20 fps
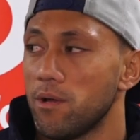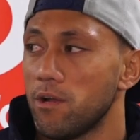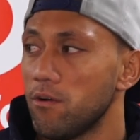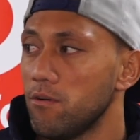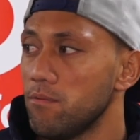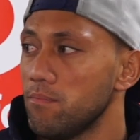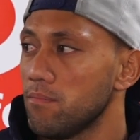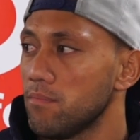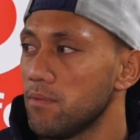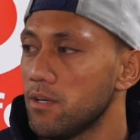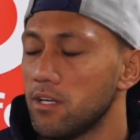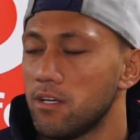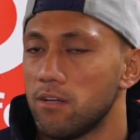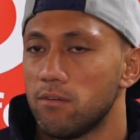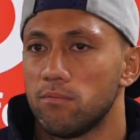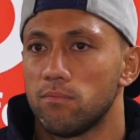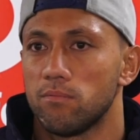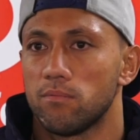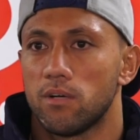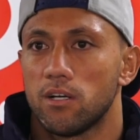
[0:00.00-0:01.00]
at home,
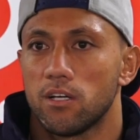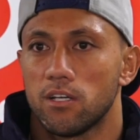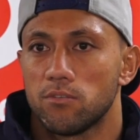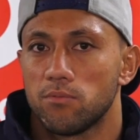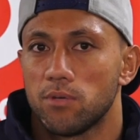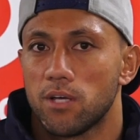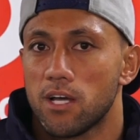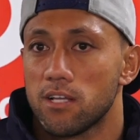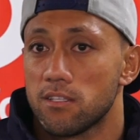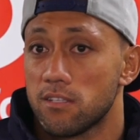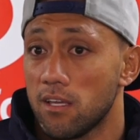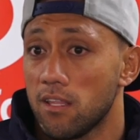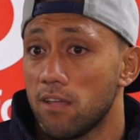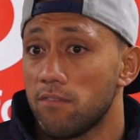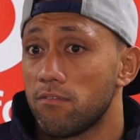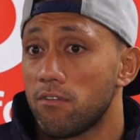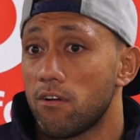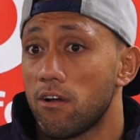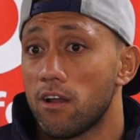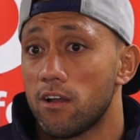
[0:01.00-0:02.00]
and I guess we can't take
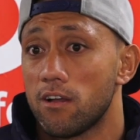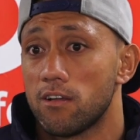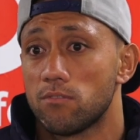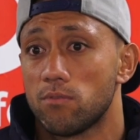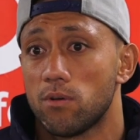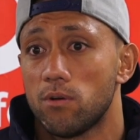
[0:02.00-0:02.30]
that for granted as